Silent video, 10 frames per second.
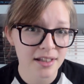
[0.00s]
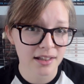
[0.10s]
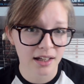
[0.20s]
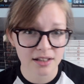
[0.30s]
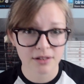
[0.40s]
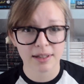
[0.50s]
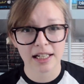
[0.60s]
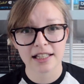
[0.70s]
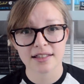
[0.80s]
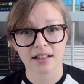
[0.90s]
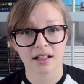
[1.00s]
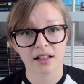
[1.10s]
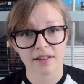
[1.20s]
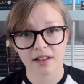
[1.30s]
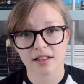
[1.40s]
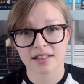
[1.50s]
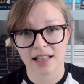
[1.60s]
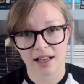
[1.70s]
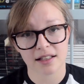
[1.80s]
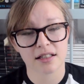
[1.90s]
decided to release another
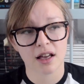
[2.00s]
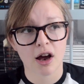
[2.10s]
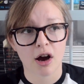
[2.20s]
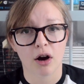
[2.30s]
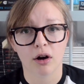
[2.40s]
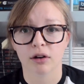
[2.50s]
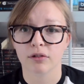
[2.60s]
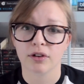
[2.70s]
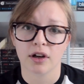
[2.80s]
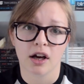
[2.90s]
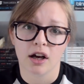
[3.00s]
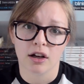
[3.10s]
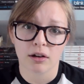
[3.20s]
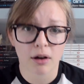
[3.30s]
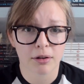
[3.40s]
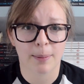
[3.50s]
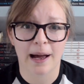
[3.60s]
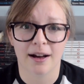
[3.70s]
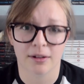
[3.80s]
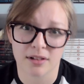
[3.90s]
set of
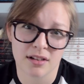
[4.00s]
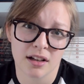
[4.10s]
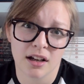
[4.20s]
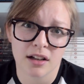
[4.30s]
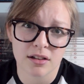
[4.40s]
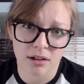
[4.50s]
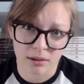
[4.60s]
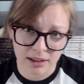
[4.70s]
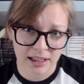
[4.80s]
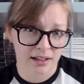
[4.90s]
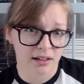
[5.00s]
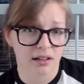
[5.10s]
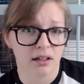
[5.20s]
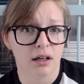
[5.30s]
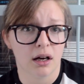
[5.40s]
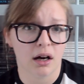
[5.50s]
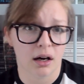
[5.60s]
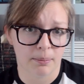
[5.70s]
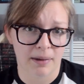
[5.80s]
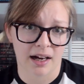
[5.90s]
cloth-bound Tolkien
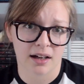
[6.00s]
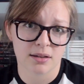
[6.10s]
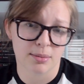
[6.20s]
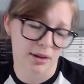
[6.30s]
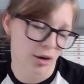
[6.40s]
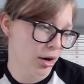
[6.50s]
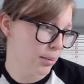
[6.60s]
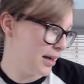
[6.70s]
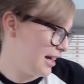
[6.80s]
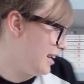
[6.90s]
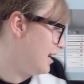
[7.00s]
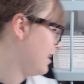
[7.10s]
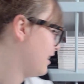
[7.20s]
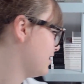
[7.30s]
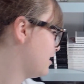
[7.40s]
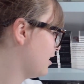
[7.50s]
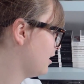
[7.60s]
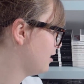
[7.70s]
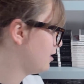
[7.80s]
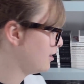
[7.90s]
hardbacks with the Hobbit, and
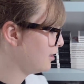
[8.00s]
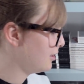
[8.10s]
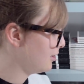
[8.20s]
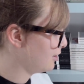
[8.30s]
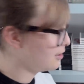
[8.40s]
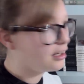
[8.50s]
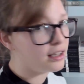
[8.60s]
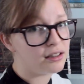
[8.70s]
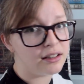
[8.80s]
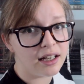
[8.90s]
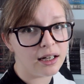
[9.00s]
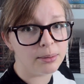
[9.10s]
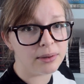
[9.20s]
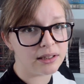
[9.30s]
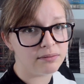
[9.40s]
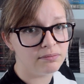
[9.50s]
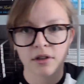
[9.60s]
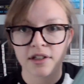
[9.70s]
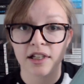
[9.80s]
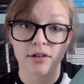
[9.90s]
I couldn't help it.
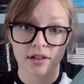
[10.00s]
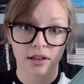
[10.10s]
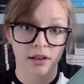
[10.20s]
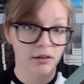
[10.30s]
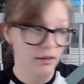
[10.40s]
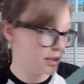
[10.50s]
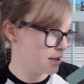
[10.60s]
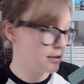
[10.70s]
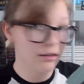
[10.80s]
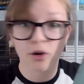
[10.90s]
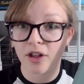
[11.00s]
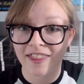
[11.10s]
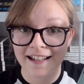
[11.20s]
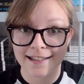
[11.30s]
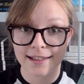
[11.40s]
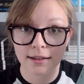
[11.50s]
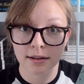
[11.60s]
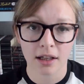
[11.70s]
Seriously, look at this. Look at this.